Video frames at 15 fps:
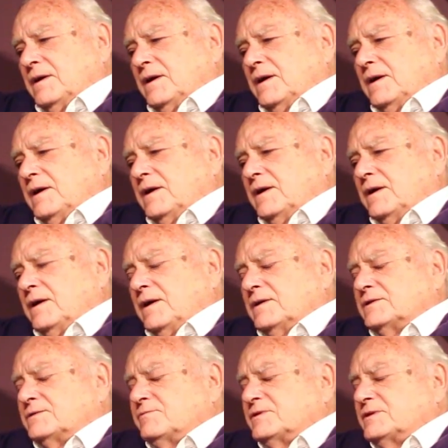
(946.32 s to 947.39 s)

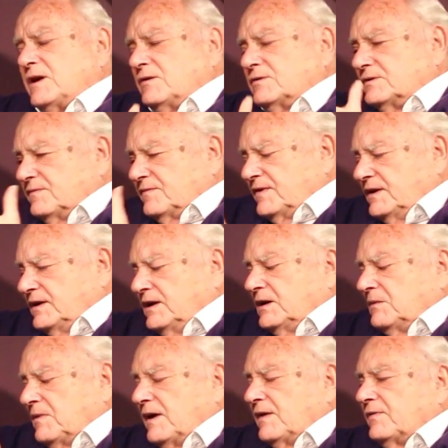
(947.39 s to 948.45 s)
as a result of thinking
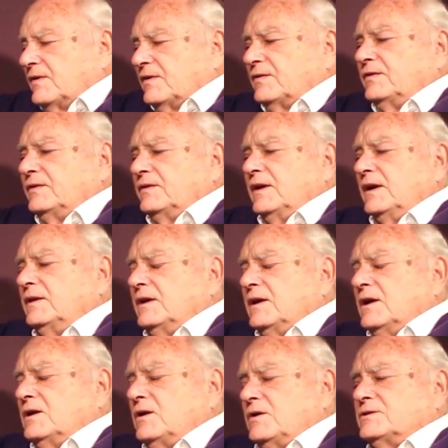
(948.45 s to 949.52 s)
about this, and then
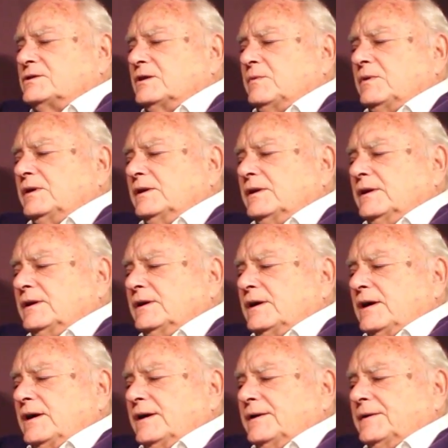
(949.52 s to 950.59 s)
consequently
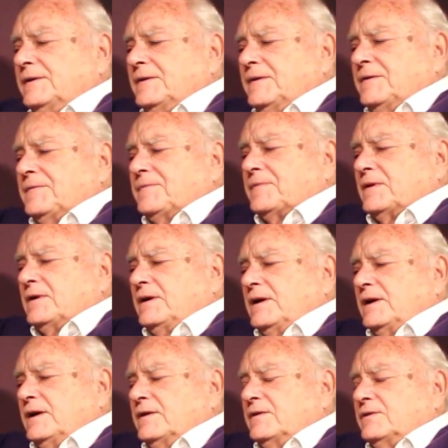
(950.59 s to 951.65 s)
I
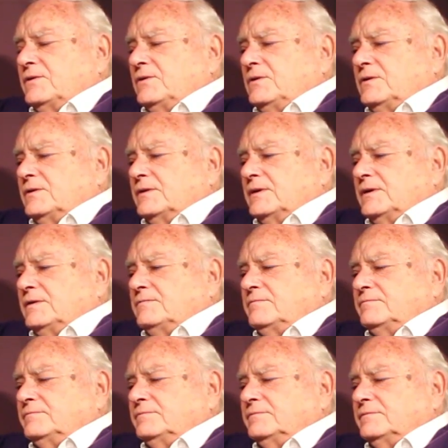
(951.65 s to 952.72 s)
thought,
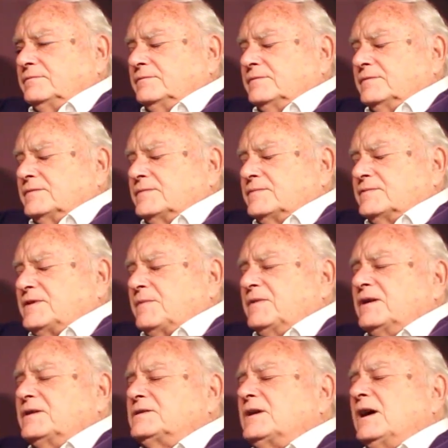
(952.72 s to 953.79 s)

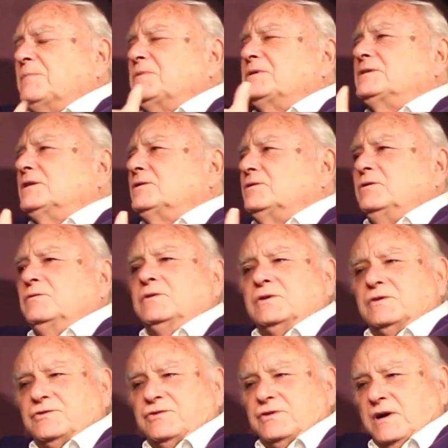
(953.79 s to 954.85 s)
something inside me said, look, you've got
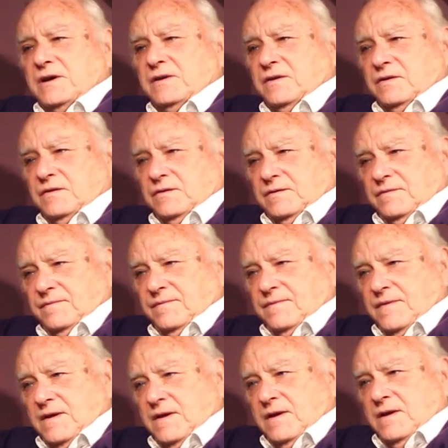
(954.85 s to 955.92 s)
to try this.
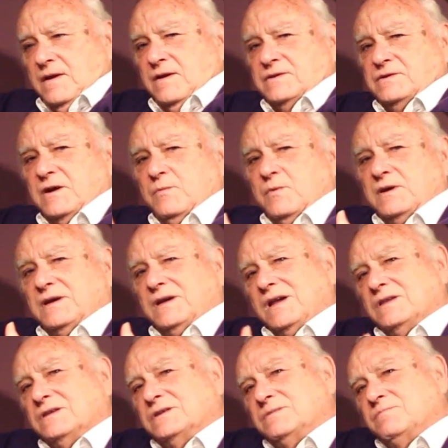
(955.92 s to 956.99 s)
So I went
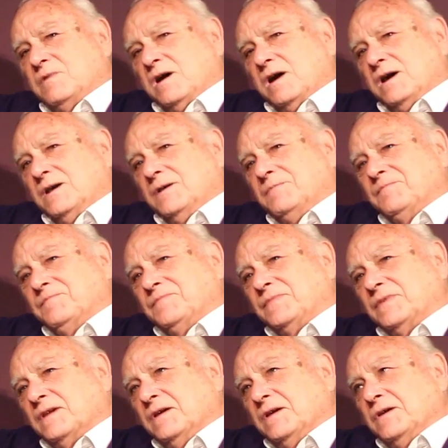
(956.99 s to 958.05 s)
against my
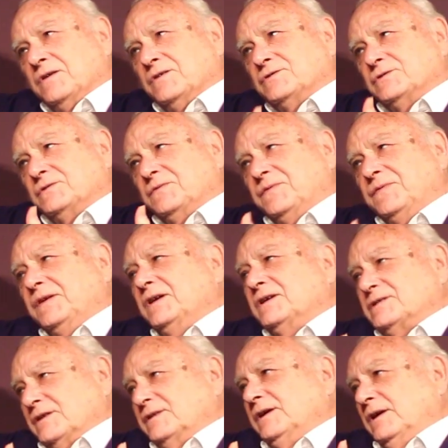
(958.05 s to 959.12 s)
sort of
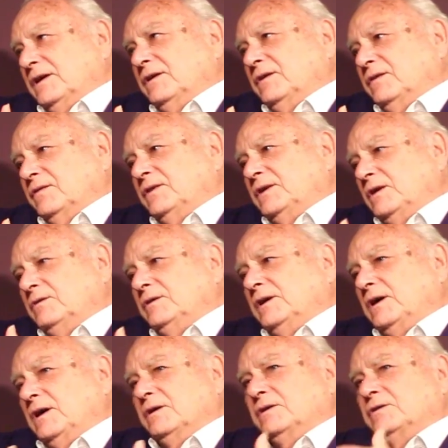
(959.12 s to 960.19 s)
fears, I think, and said, okay,
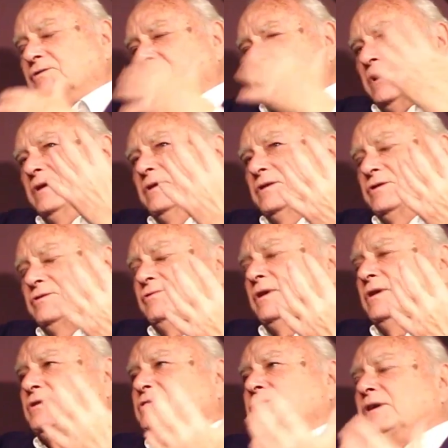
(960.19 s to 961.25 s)
I'm going to try this
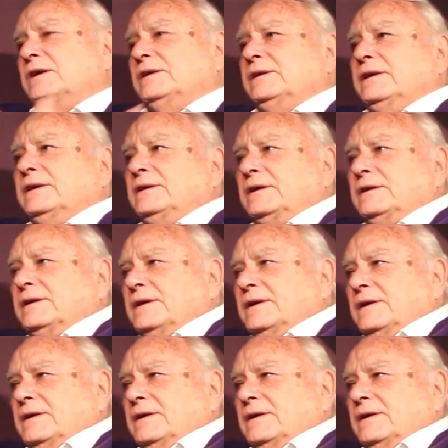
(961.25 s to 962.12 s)
trance channeling. And